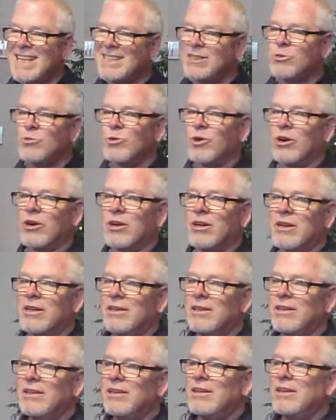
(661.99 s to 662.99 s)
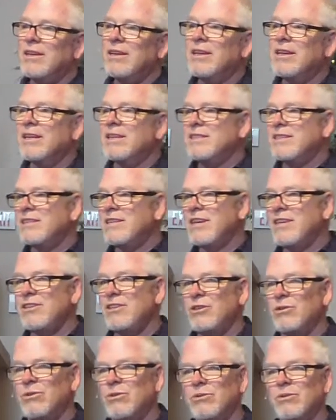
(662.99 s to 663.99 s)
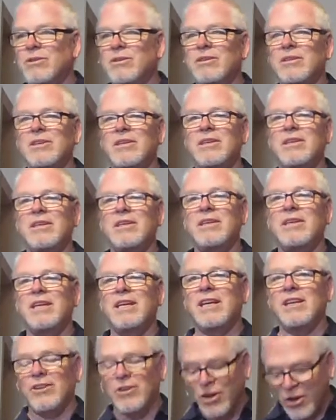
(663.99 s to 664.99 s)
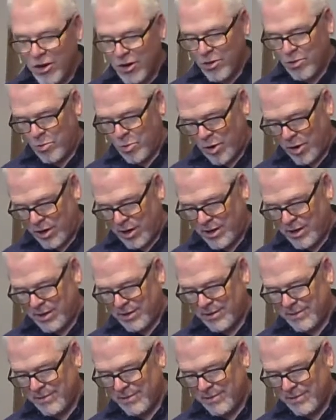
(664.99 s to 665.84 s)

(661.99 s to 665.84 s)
his work continued in her work.